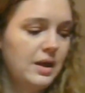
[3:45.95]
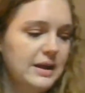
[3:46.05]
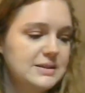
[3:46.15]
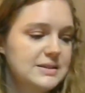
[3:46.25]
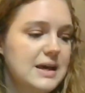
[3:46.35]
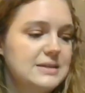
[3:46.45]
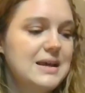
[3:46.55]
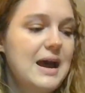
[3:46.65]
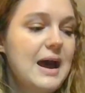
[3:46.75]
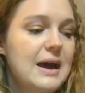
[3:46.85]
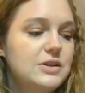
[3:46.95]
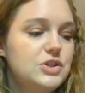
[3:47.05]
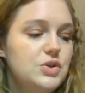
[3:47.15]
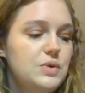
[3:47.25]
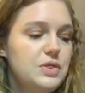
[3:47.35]
It says add
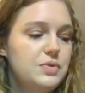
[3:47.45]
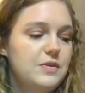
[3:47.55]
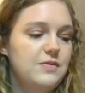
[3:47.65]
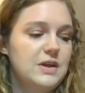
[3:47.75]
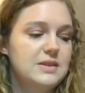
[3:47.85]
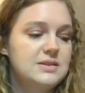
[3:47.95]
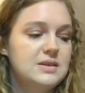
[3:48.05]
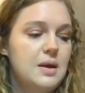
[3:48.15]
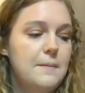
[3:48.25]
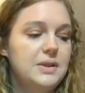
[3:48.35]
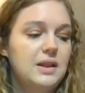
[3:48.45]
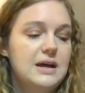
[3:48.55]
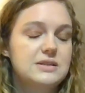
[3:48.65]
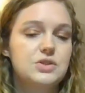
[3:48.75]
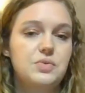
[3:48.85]
2 3/5
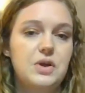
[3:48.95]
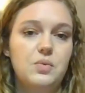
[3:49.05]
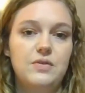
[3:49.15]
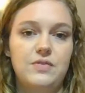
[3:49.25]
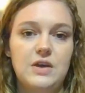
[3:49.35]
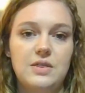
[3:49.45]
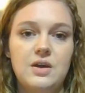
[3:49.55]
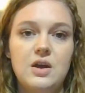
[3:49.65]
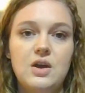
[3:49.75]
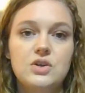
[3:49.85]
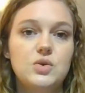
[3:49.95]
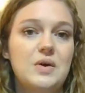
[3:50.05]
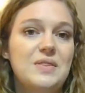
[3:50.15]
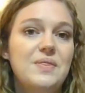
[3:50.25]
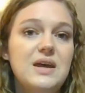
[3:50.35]
plus 3 1/5. So
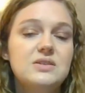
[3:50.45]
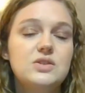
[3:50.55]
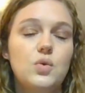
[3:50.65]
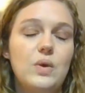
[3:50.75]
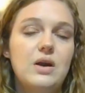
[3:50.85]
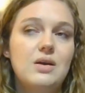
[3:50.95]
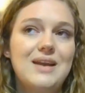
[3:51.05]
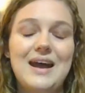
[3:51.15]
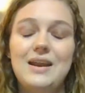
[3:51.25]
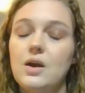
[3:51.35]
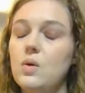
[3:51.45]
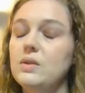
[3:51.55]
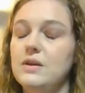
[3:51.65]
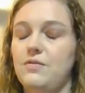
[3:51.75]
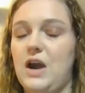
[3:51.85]
on this, we aren't adding
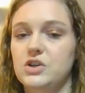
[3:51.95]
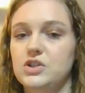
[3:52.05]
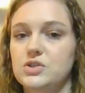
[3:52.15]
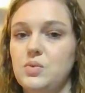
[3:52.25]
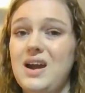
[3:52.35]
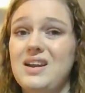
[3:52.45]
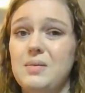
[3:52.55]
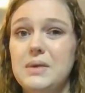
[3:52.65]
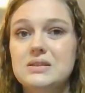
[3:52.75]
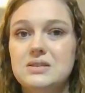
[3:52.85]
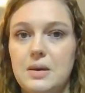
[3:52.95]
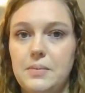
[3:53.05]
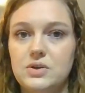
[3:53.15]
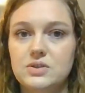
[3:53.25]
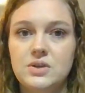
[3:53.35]
only fractions. We're adding mixed
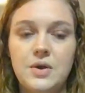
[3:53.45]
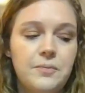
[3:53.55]
numbers.